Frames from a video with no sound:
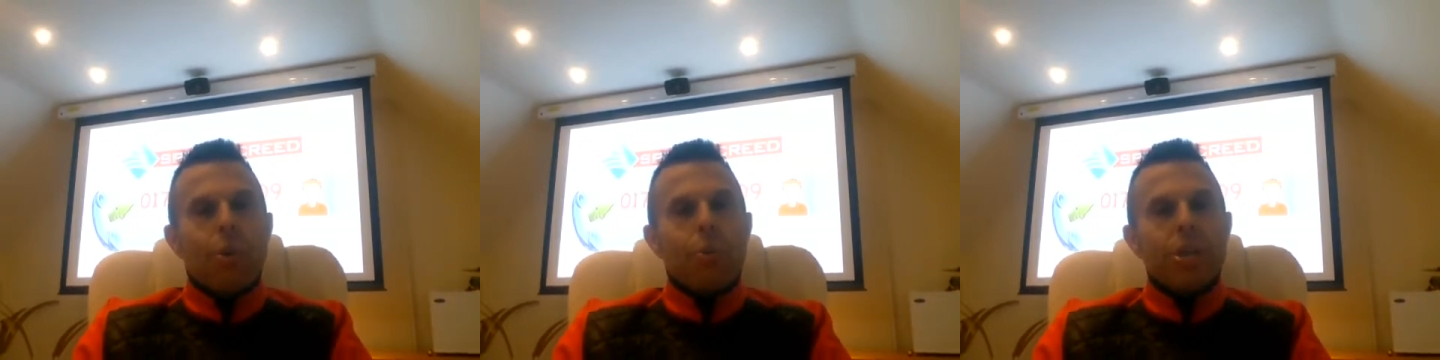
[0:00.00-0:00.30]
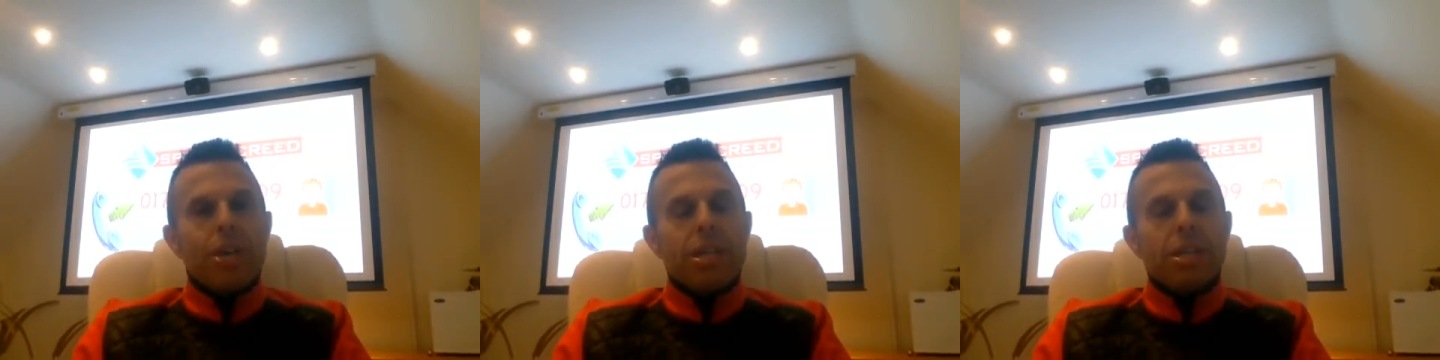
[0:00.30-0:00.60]

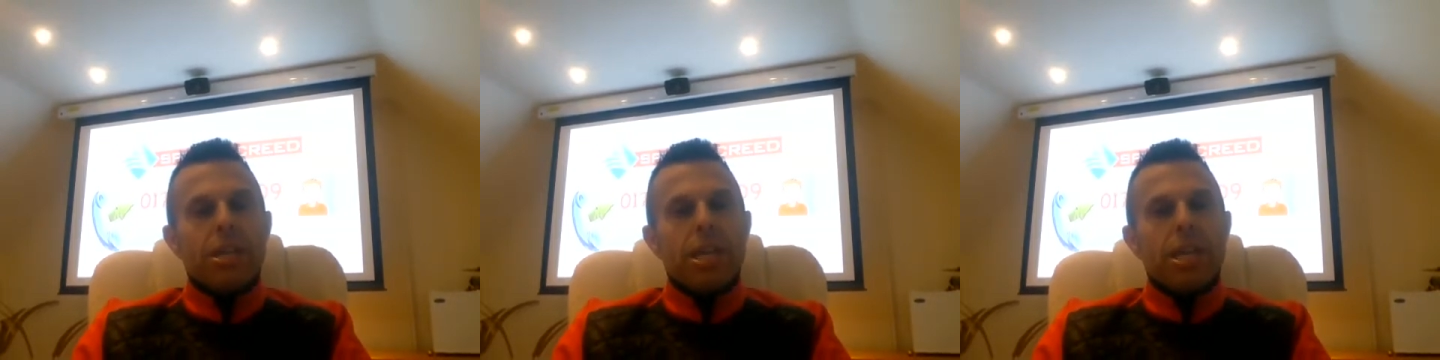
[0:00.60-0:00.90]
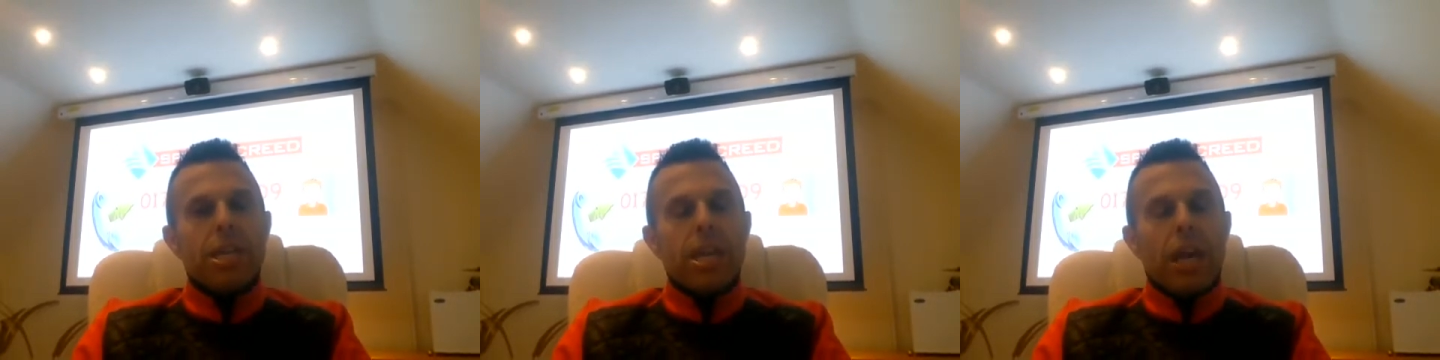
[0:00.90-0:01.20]
Within
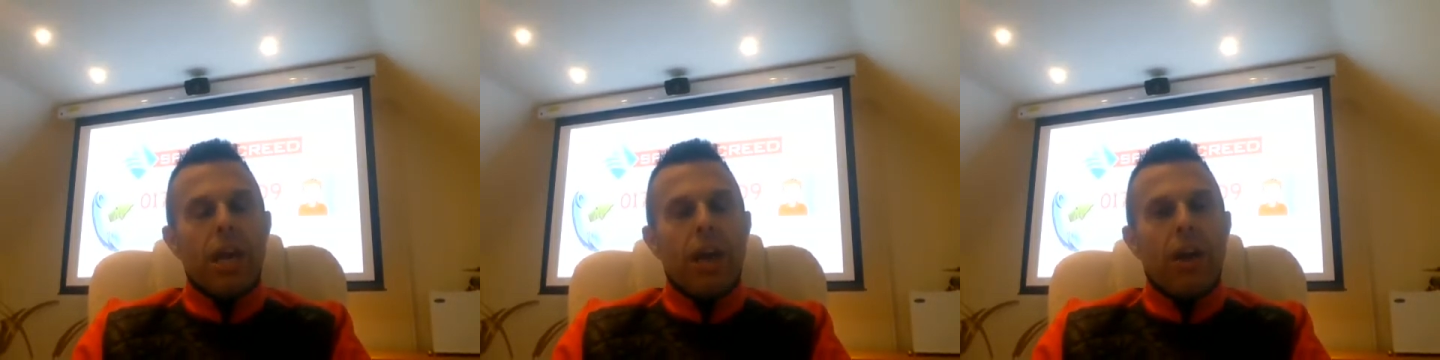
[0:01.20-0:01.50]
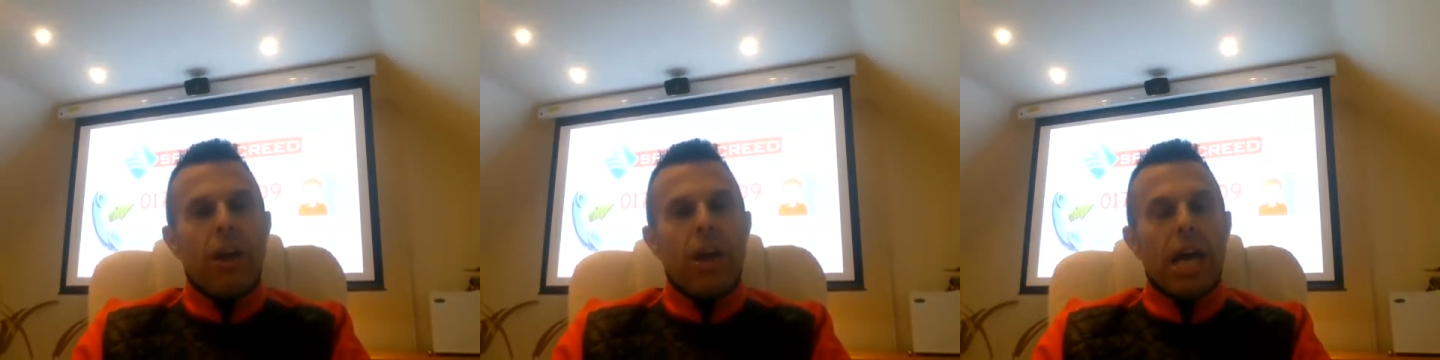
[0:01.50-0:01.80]
the
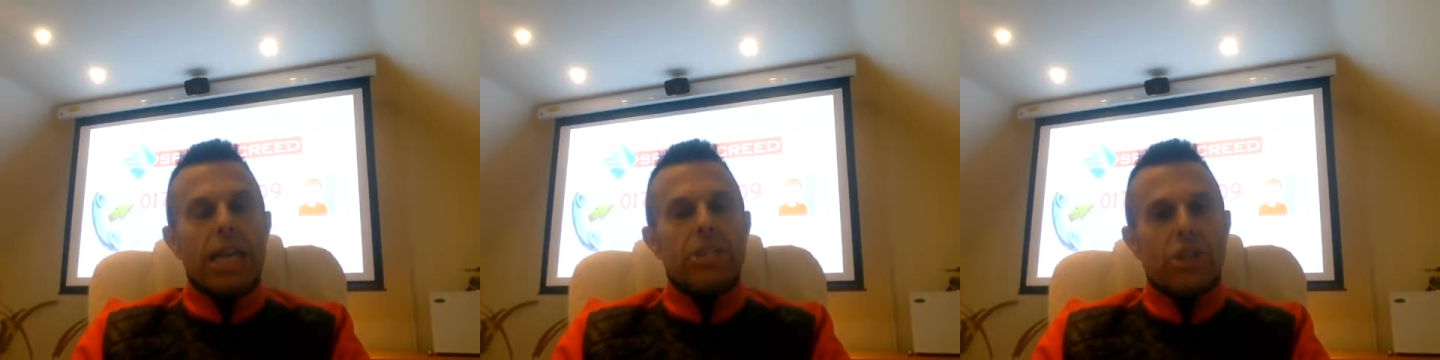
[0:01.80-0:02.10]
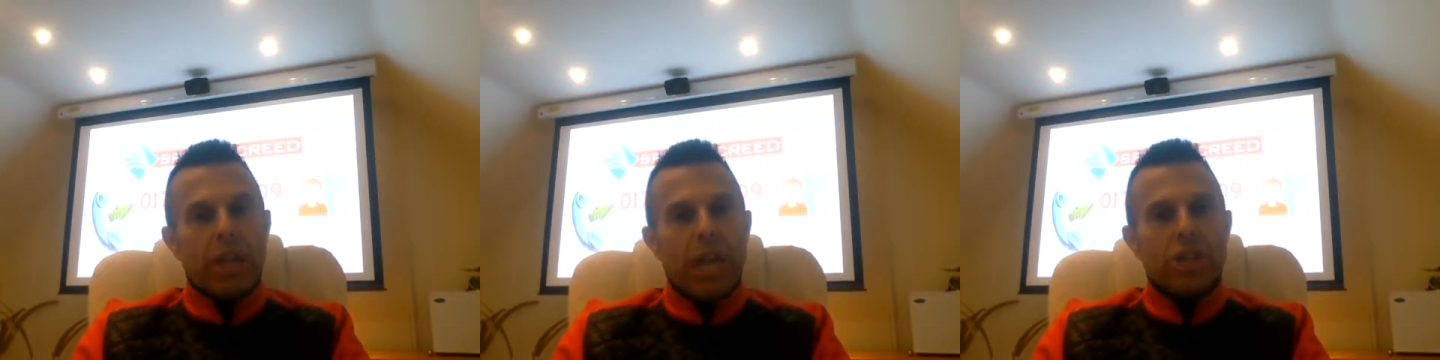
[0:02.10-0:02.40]
uh,
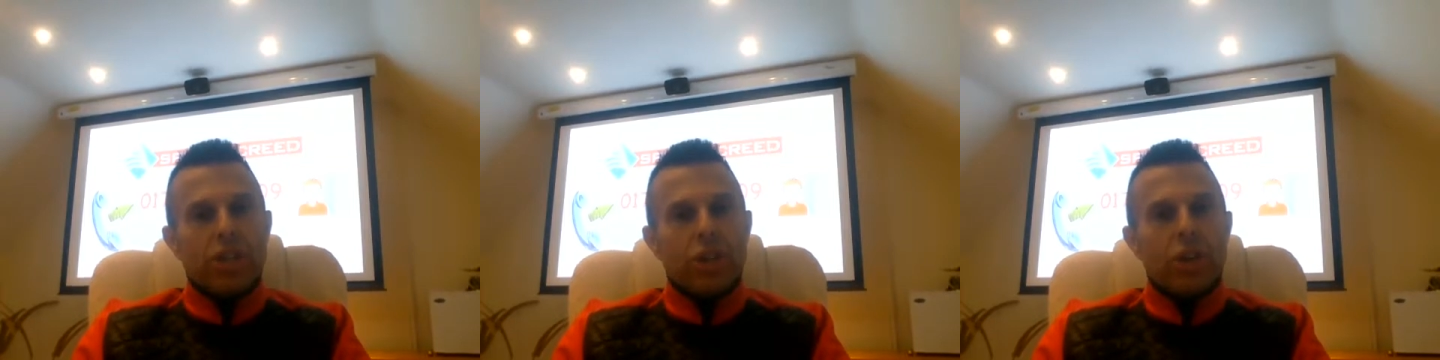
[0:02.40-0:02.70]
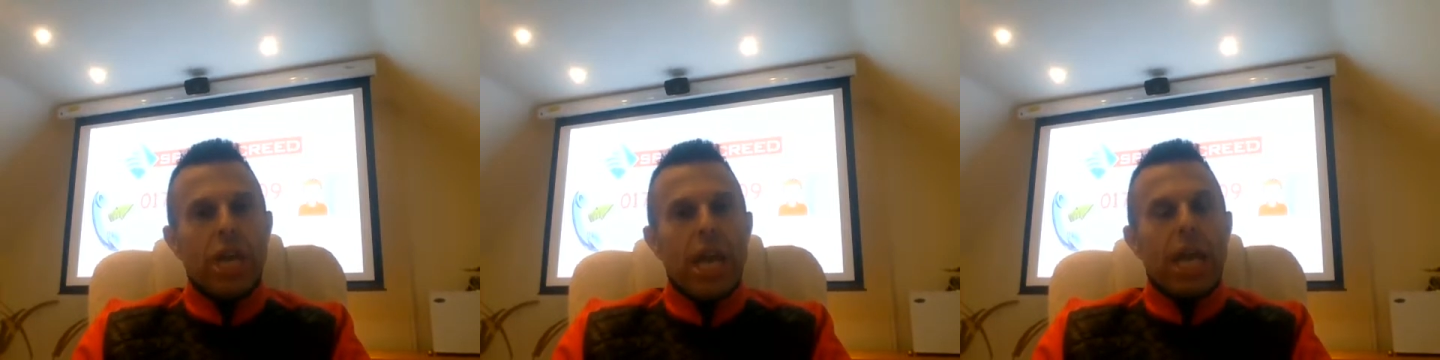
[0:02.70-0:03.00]

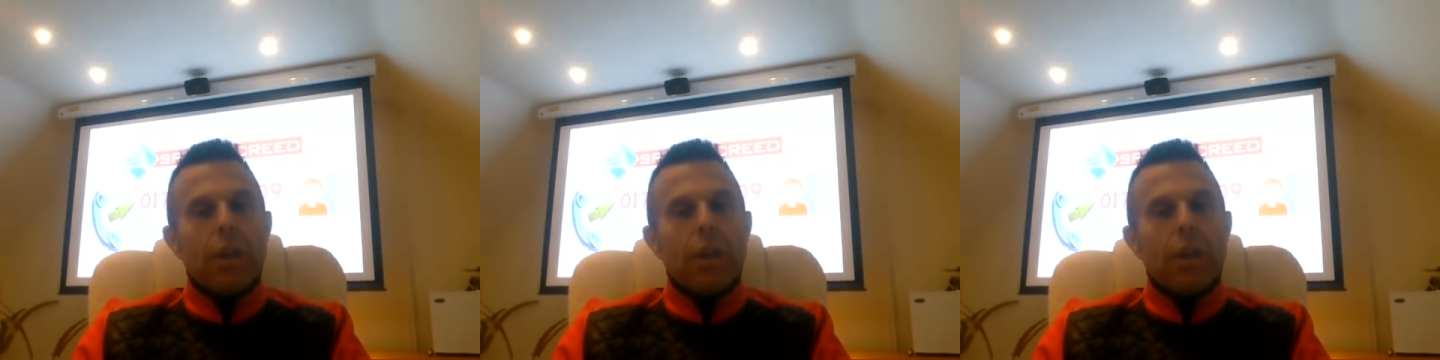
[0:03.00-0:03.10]
insulation,